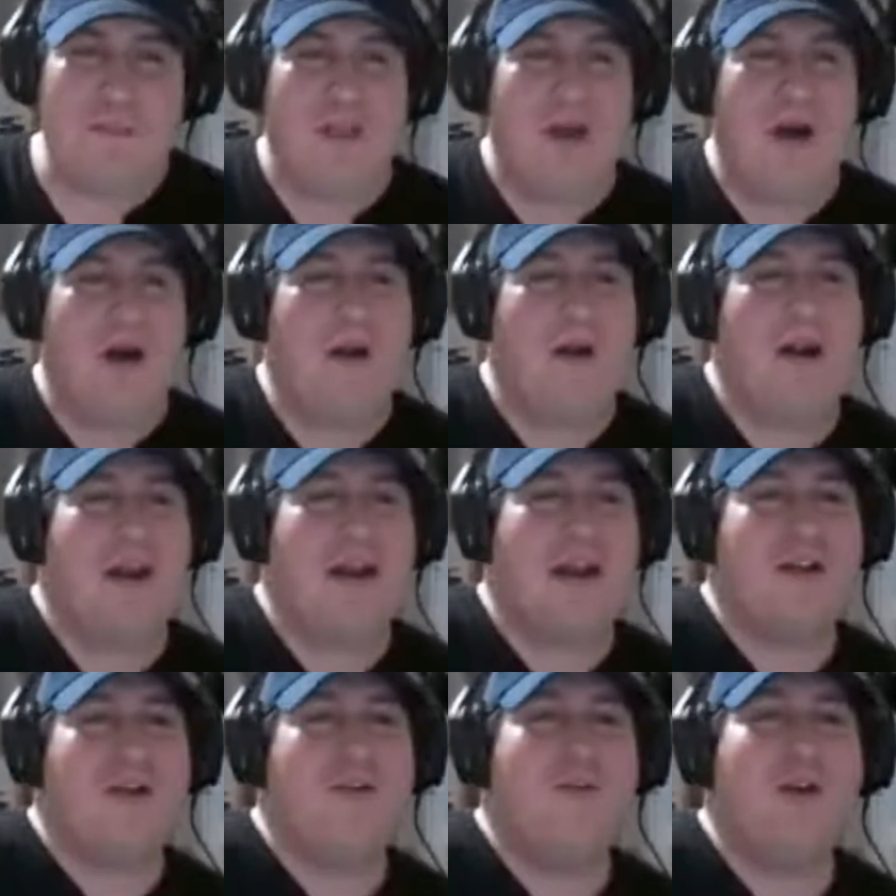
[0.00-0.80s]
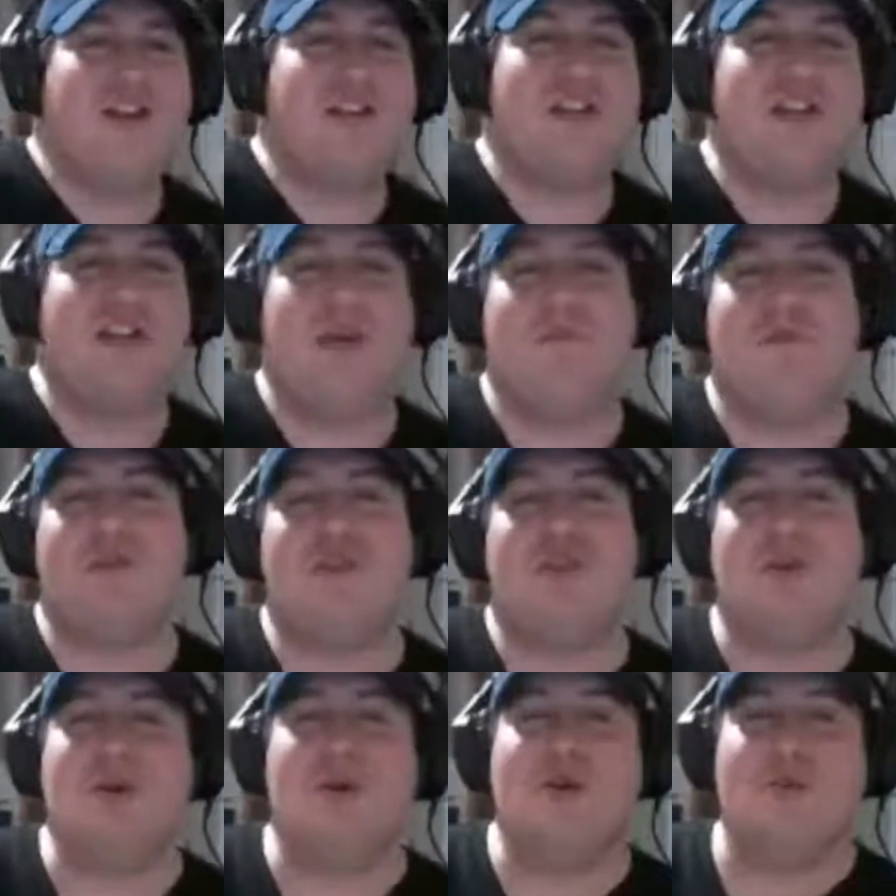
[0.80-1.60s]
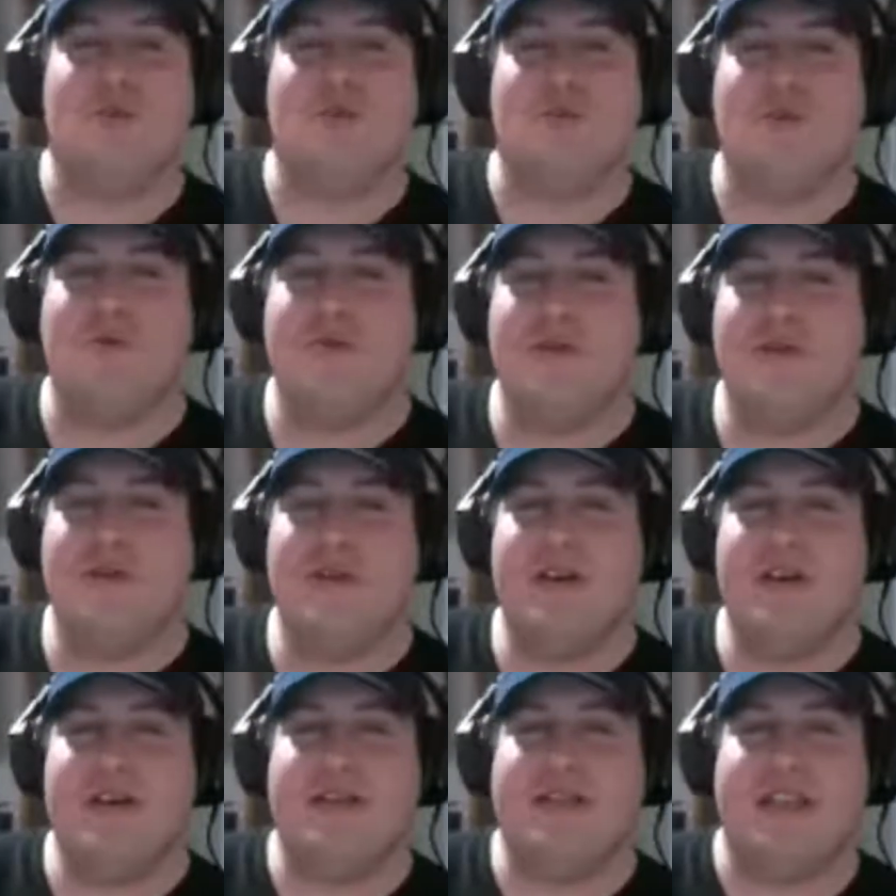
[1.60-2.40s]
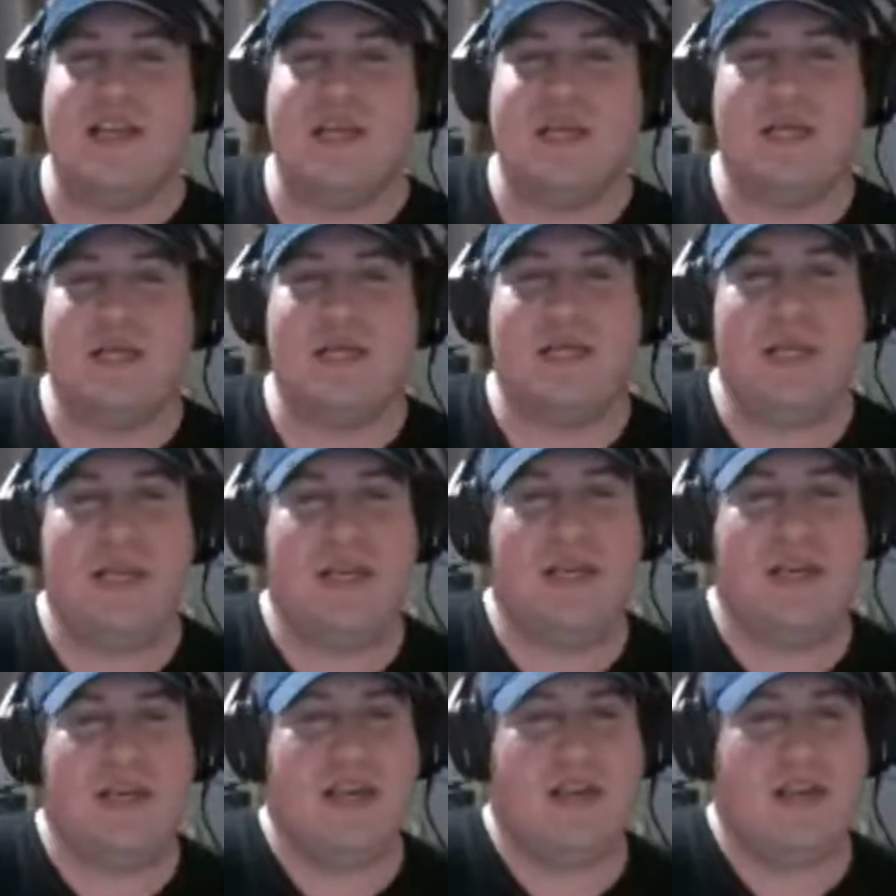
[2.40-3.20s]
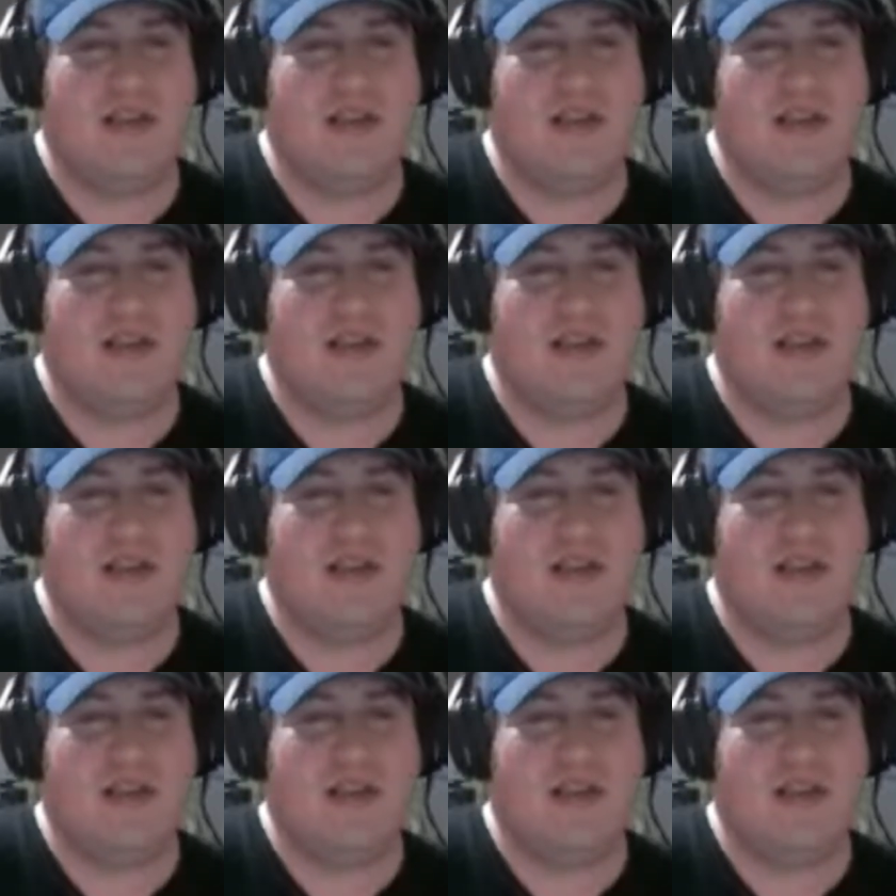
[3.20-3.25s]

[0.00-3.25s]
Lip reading: All right. Question number 2. This is in,